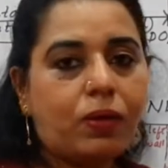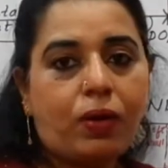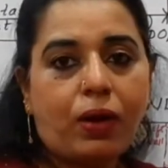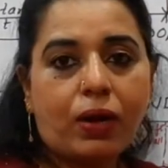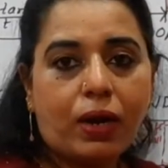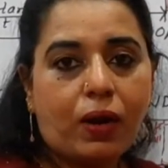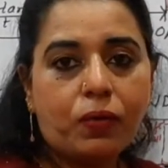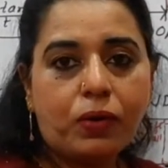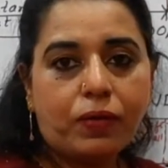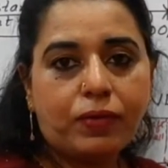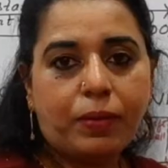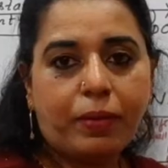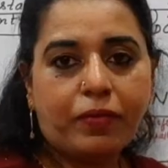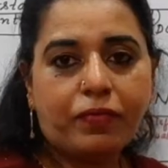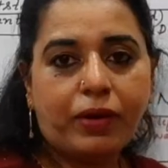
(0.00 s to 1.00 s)
locked out of
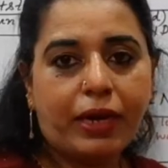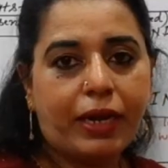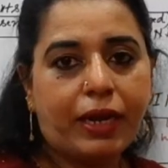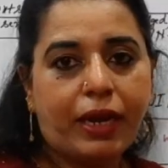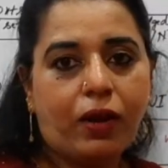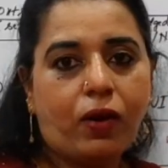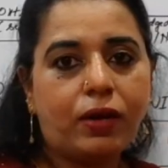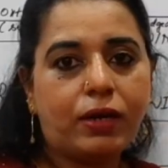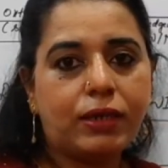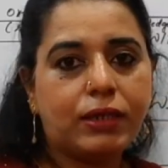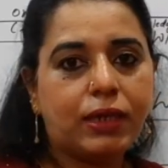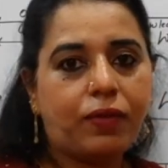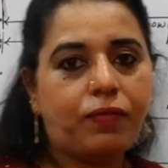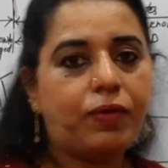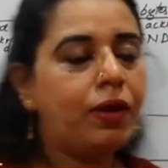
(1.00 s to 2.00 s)
the buffer, it cannot
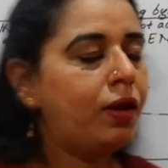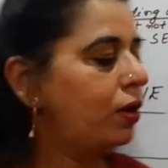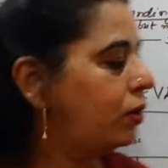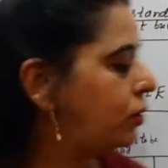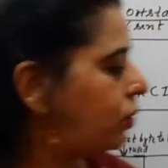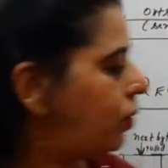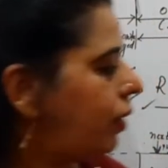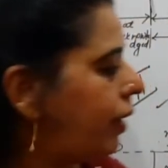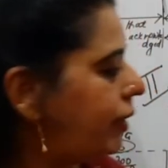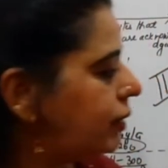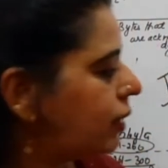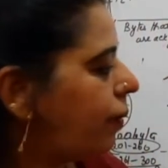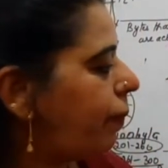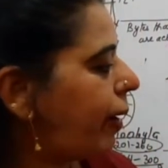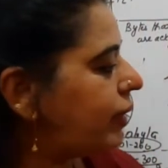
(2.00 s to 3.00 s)
receive. So, its
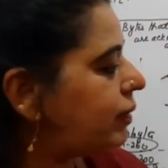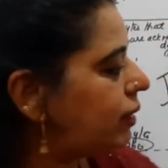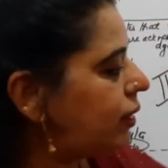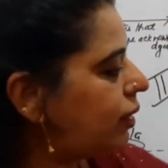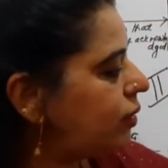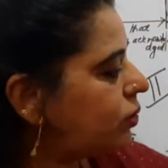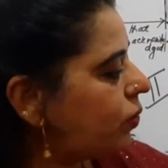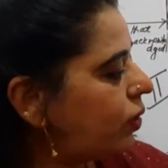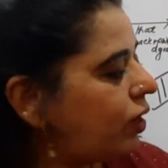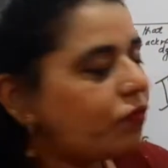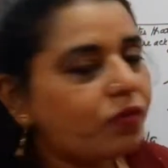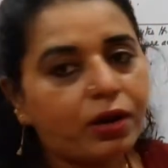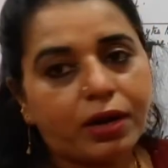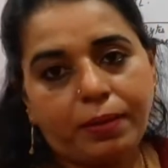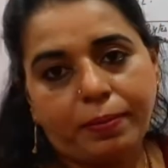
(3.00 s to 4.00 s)
capacity is only
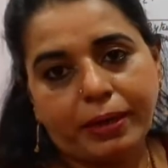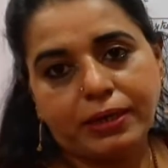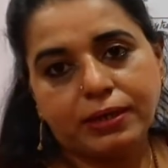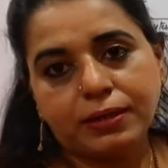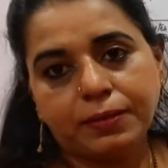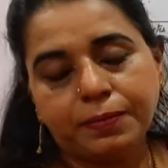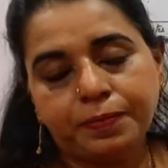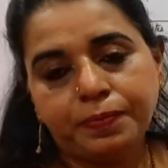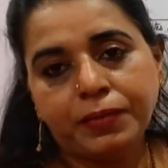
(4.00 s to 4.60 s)
40 bytes.